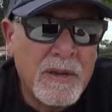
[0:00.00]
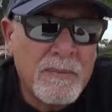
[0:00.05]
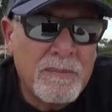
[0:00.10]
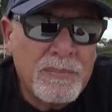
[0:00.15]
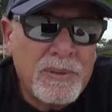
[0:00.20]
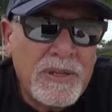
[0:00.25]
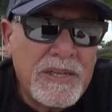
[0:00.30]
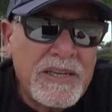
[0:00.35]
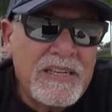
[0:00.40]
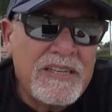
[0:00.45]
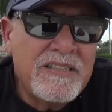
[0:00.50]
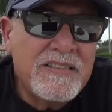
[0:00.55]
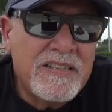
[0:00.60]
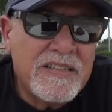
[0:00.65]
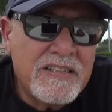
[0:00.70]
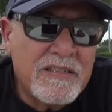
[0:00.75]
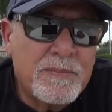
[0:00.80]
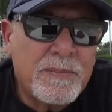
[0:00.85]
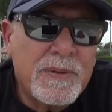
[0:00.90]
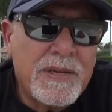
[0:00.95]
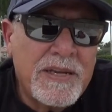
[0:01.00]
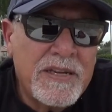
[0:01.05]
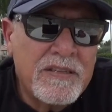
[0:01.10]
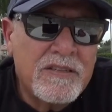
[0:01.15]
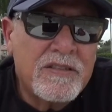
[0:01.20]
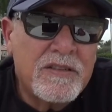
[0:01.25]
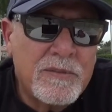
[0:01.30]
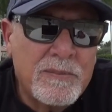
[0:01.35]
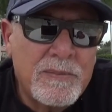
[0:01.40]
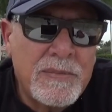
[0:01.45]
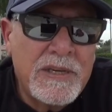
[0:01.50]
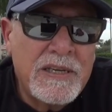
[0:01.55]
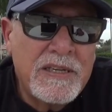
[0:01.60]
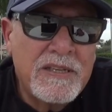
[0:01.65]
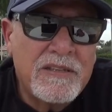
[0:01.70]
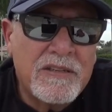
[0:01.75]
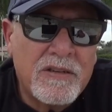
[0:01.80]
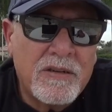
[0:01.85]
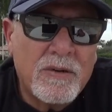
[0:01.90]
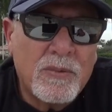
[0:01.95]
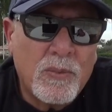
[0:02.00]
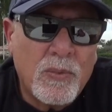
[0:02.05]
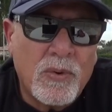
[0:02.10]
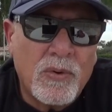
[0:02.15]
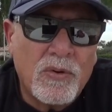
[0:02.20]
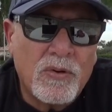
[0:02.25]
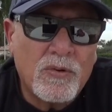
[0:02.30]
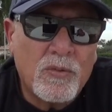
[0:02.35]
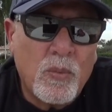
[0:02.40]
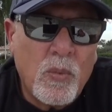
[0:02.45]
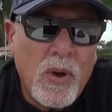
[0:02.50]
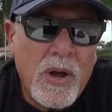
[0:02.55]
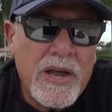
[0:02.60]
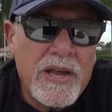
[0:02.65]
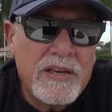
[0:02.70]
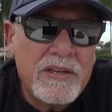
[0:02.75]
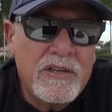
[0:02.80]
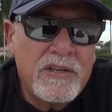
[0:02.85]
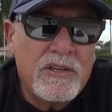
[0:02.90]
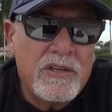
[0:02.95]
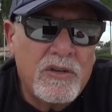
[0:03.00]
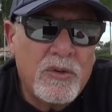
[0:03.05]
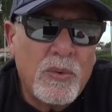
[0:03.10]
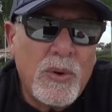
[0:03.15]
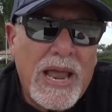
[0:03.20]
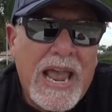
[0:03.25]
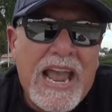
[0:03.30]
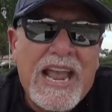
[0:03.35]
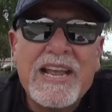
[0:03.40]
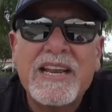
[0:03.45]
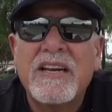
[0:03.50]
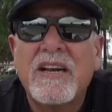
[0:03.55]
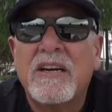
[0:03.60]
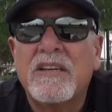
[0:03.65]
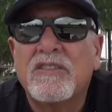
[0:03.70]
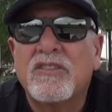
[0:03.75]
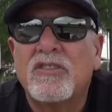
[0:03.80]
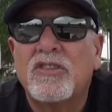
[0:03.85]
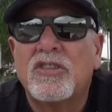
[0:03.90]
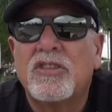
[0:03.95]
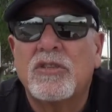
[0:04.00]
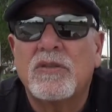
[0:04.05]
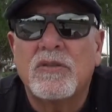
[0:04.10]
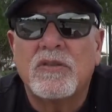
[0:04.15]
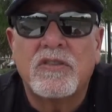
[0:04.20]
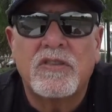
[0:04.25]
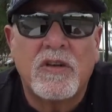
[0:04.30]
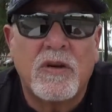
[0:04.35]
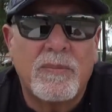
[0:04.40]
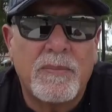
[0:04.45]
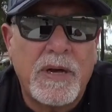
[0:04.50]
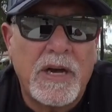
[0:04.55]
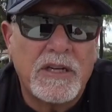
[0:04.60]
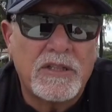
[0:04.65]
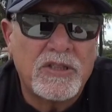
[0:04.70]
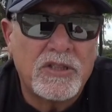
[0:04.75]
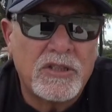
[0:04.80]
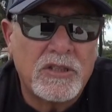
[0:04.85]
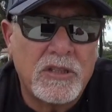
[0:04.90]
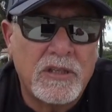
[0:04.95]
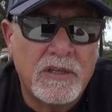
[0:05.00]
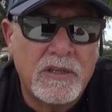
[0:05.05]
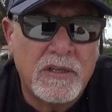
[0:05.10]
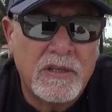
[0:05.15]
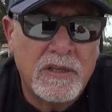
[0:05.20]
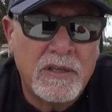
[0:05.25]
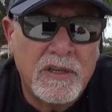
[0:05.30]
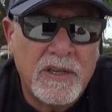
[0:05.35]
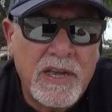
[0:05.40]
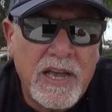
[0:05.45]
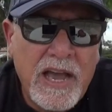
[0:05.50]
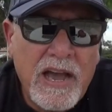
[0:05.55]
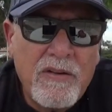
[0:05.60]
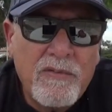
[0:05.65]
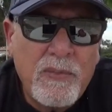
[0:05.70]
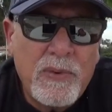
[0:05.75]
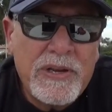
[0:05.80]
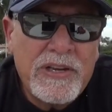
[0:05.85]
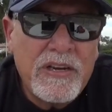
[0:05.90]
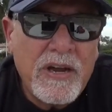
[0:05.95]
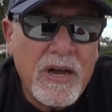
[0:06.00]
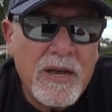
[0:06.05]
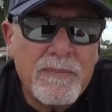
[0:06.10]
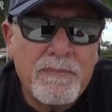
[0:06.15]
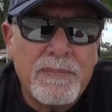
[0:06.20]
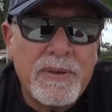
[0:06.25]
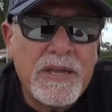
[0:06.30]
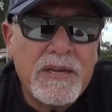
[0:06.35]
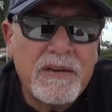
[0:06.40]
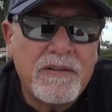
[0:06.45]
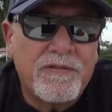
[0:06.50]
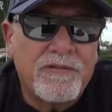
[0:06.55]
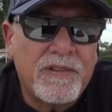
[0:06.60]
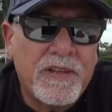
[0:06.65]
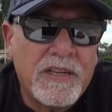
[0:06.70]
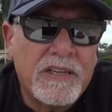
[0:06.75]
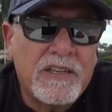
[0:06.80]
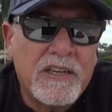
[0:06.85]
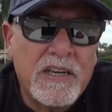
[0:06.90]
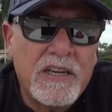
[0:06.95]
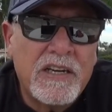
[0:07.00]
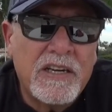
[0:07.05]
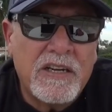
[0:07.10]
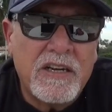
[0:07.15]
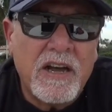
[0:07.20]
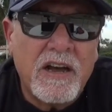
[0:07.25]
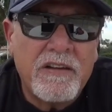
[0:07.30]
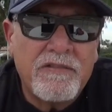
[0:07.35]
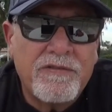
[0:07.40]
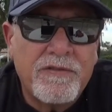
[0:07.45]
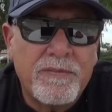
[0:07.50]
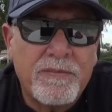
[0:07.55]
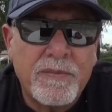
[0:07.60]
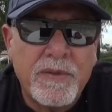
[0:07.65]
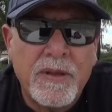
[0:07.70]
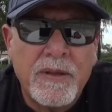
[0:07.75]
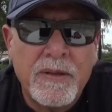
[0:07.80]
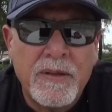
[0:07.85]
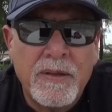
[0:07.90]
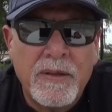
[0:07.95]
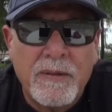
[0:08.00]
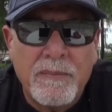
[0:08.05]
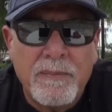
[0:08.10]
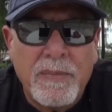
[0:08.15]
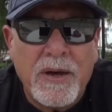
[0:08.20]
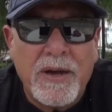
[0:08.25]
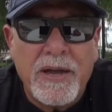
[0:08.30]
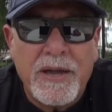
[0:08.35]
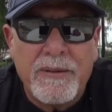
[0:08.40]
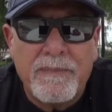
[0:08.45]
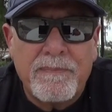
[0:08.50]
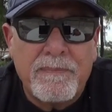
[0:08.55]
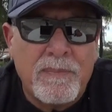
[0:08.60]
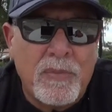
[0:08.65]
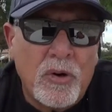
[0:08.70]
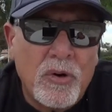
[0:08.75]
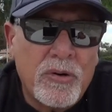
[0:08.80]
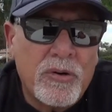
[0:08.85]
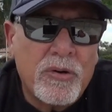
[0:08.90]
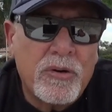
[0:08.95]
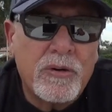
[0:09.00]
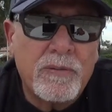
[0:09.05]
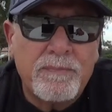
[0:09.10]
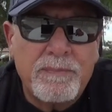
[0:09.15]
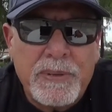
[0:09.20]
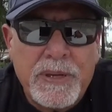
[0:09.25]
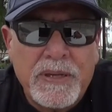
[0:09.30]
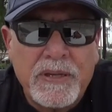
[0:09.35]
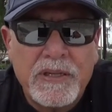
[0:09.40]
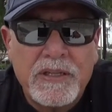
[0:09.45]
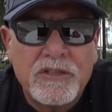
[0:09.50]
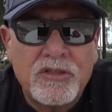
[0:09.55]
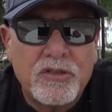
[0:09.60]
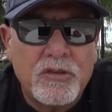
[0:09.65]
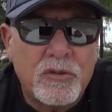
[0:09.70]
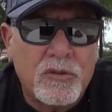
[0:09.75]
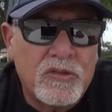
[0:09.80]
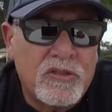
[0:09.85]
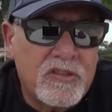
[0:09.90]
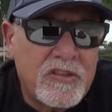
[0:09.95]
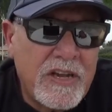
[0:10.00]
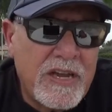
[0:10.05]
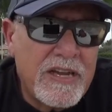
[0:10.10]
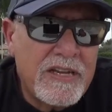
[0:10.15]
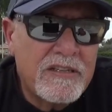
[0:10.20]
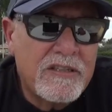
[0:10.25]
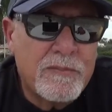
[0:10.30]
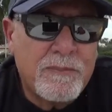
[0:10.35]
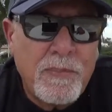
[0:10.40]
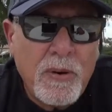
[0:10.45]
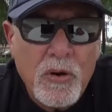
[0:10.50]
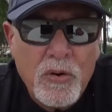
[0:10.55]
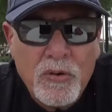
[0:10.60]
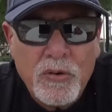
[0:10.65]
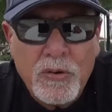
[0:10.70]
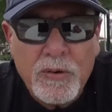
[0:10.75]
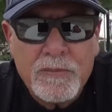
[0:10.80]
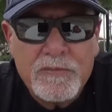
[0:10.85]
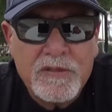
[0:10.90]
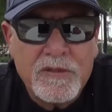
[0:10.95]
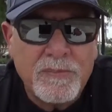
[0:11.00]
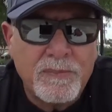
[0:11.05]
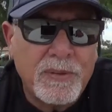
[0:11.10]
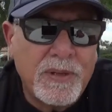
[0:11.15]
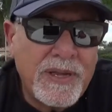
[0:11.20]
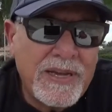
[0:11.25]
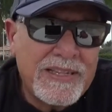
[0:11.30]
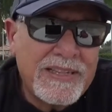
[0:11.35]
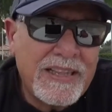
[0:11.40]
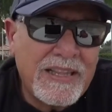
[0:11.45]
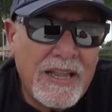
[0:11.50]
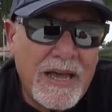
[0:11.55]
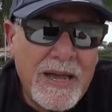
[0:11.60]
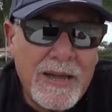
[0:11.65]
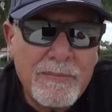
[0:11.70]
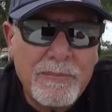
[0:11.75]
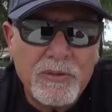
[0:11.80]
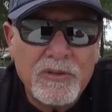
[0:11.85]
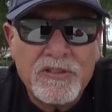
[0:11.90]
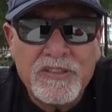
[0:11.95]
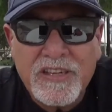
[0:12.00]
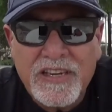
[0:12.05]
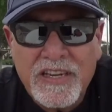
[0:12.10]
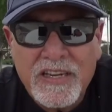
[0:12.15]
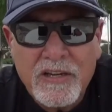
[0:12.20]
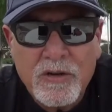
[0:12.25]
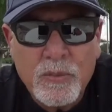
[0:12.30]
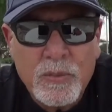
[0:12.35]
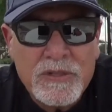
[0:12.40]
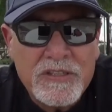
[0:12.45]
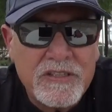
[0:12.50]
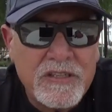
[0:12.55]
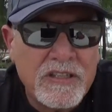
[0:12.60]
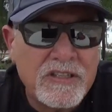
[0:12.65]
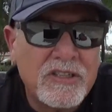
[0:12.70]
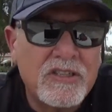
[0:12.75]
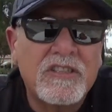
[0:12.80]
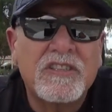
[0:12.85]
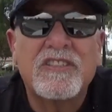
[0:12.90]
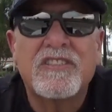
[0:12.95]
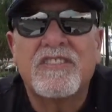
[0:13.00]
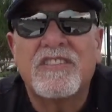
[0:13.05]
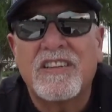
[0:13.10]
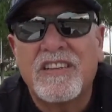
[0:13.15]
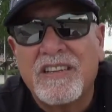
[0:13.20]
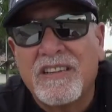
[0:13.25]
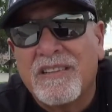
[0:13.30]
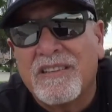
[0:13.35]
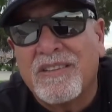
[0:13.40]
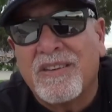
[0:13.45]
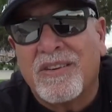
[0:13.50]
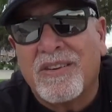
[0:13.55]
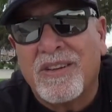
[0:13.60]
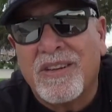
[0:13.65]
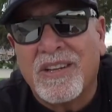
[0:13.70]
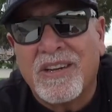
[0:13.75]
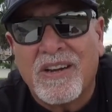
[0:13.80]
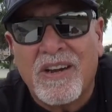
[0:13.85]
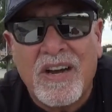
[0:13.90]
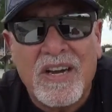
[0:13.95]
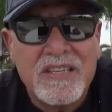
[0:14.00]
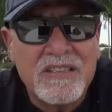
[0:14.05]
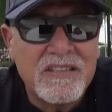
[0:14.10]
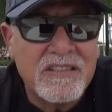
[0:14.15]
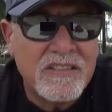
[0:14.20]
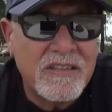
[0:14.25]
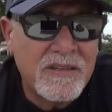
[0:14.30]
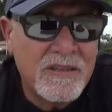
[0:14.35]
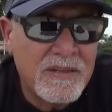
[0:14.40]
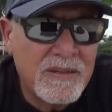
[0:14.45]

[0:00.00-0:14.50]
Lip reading: Please explain to me, dear world, why do you hate us Jews so much? Have we not been afflicted enough by murder, pillage, crusades, pogroms, blood libels, inquisitions, Holocaust?